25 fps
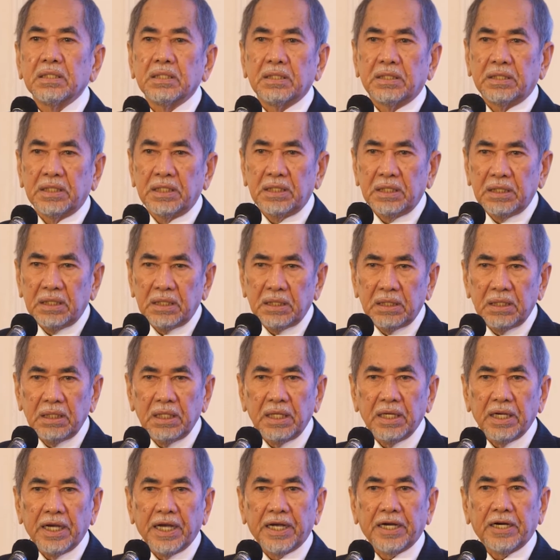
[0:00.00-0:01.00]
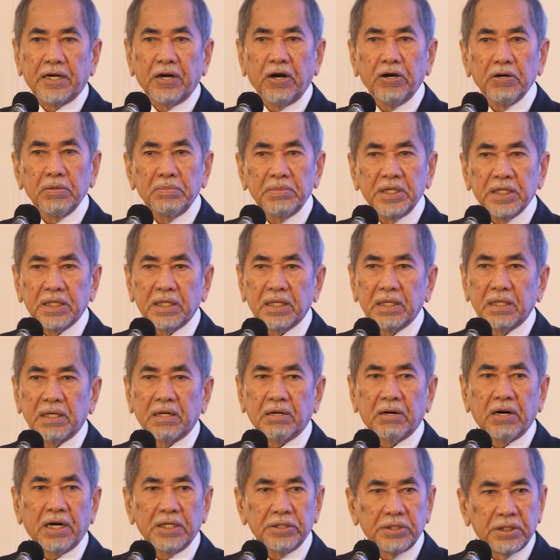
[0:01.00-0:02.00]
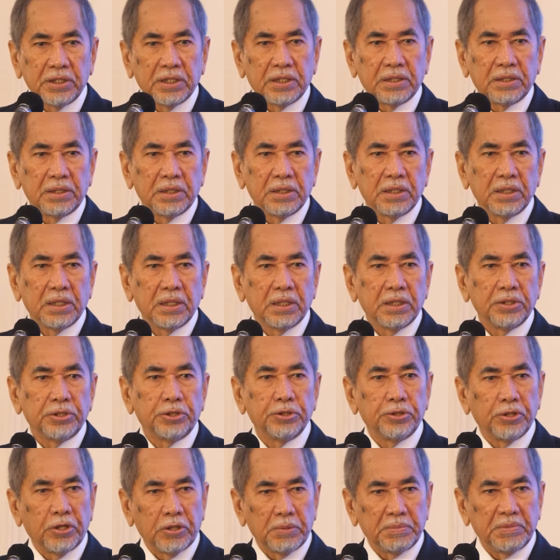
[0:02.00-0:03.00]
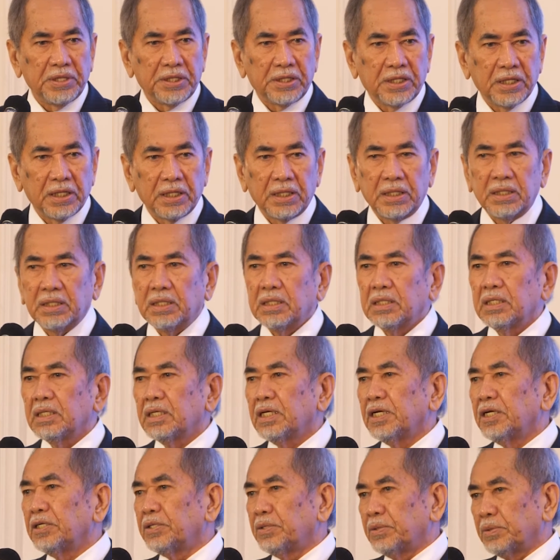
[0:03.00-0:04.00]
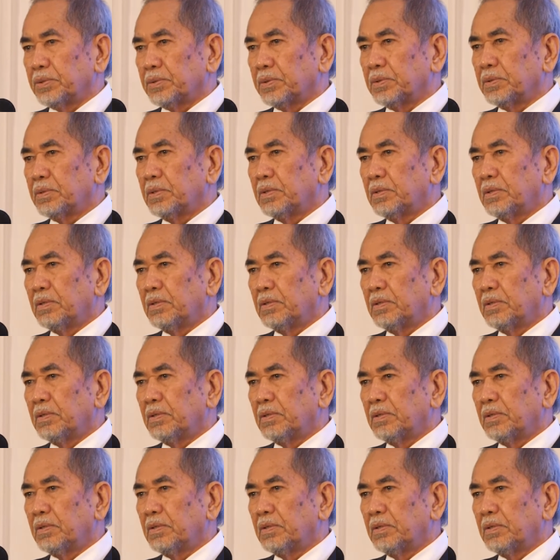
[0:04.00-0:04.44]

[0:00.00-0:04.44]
the economic crisis should not be turned into